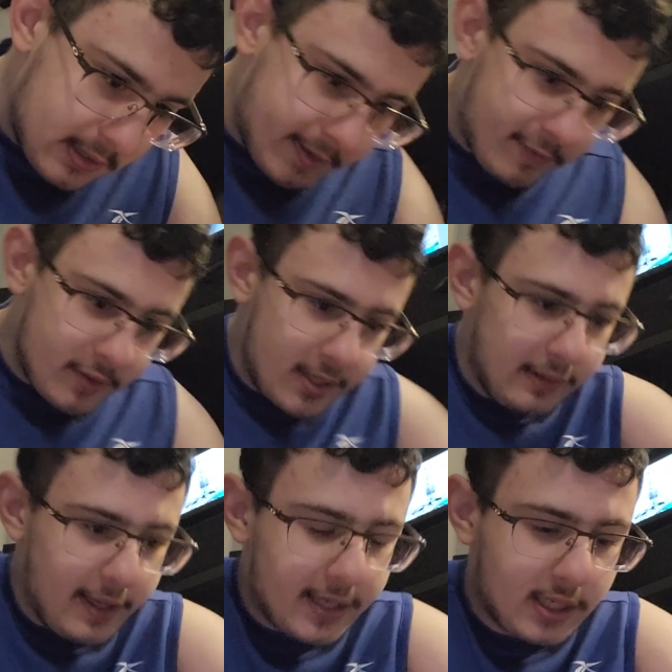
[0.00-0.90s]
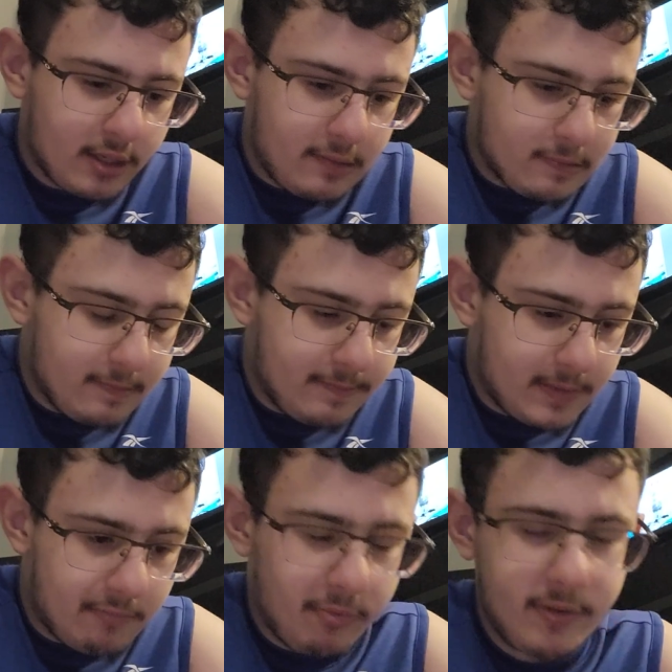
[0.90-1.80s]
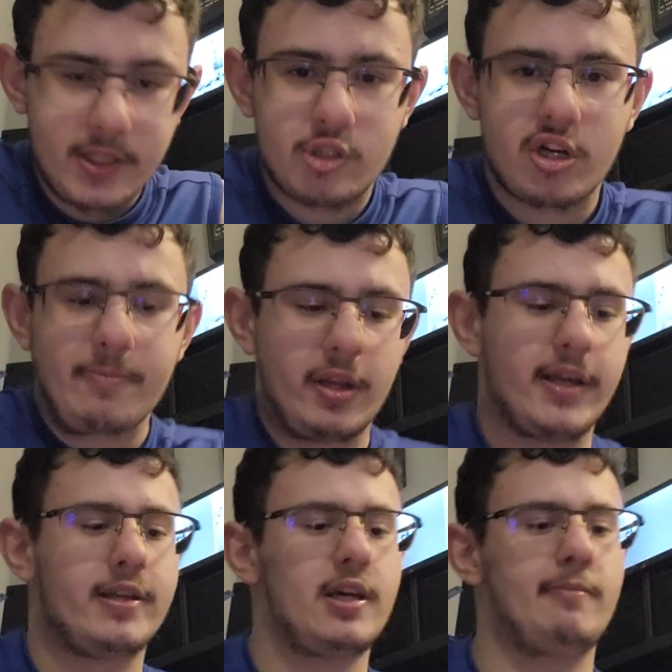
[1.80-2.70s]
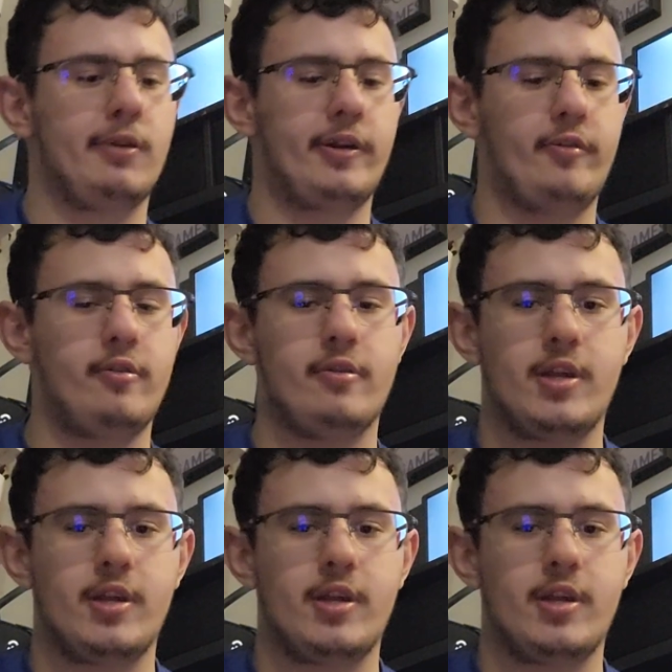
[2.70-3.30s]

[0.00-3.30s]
If you did like it, please drop a like down below.